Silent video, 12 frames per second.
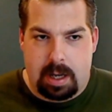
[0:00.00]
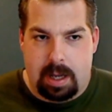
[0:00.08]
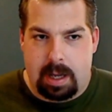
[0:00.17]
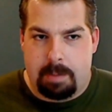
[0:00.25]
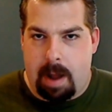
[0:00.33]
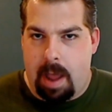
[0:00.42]

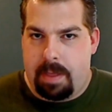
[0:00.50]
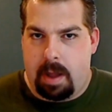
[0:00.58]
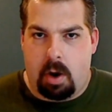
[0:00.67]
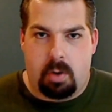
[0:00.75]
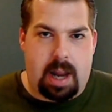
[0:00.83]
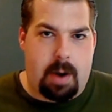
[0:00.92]
I
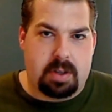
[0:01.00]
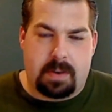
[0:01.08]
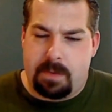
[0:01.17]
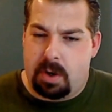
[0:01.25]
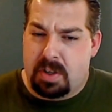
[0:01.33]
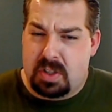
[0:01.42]
thought 2009 was a
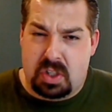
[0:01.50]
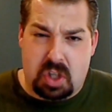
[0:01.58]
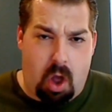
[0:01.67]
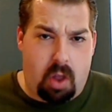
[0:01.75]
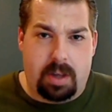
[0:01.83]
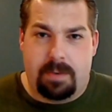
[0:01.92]
very
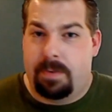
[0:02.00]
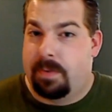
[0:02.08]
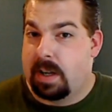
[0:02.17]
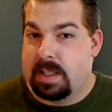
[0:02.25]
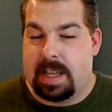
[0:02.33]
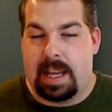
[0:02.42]
solid,
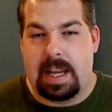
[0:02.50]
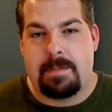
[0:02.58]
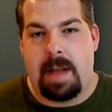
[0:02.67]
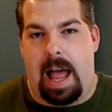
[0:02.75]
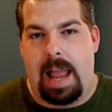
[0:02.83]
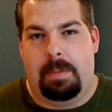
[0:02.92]
fun
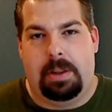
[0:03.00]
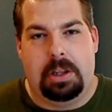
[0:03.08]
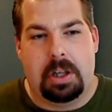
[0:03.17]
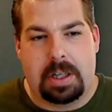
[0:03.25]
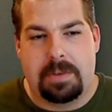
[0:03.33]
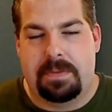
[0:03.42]
game. I'm
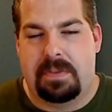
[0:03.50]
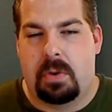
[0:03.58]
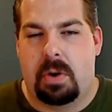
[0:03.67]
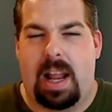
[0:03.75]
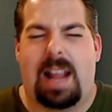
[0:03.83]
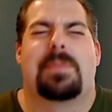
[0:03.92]
looking
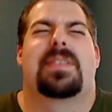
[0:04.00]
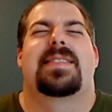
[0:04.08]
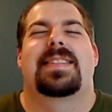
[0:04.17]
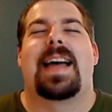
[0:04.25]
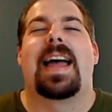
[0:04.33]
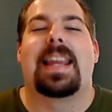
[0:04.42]
forward. I am
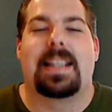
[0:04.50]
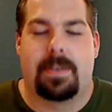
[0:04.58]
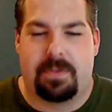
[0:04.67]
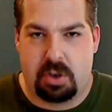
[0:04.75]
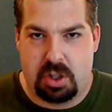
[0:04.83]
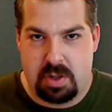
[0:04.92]
psyched
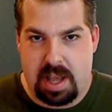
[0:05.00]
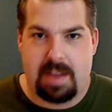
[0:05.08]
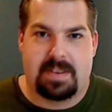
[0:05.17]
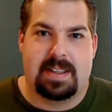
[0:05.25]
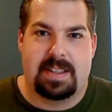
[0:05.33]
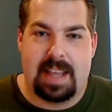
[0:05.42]
for
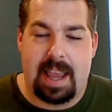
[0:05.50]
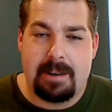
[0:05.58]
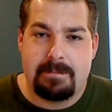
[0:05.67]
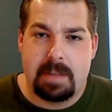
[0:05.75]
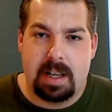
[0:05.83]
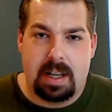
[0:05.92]

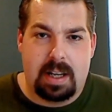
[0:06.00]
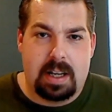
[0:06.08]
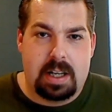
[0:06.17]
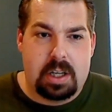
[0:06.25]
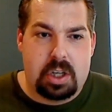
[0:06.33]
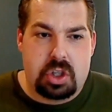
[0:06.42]
2010.
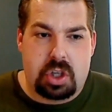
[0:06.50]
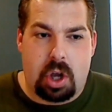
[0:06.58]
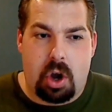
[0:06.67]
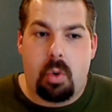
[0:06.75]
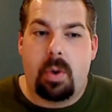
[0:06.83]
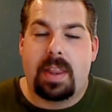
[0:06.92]

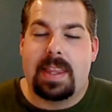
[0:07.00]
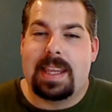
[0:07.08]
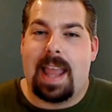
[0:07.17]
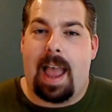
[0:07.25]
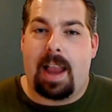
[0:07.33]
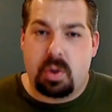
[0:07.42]
So when
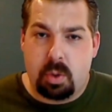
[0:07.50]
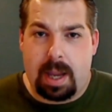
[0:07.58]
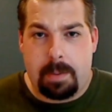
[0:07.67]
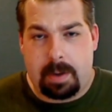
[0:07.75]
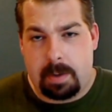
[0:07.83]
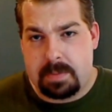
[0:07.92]
the actual
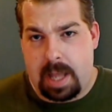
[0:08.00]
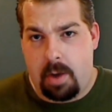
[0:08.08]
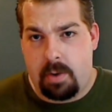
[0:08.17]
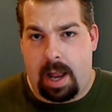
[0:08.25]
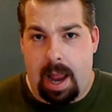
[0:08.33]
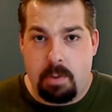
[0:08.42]
game comes
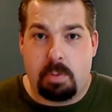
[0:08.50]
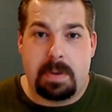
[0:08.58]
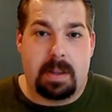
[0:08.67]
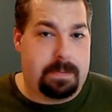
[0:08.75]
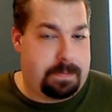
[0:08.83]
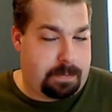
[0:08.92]
out, I will be
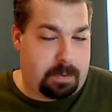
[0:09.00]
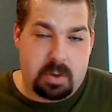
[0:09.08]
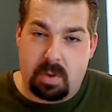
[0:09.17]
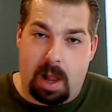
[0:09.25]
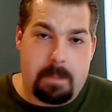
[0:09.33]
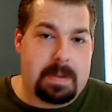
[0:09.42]
the first
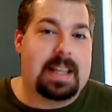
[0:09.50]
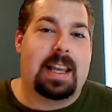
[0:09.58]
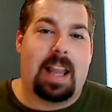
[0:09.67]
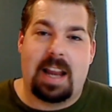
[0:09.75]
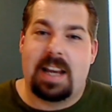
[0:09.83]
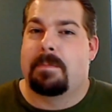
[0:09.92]
one. I'll be in
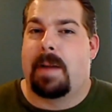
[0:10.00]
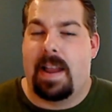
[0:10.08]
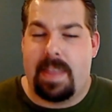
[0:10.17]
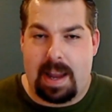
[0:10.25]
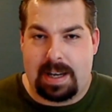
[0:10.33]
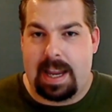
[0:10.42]
line to buy
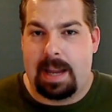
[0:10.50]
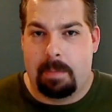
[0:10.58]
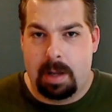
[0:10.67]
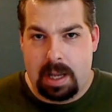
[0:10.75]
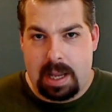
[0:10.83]
that game.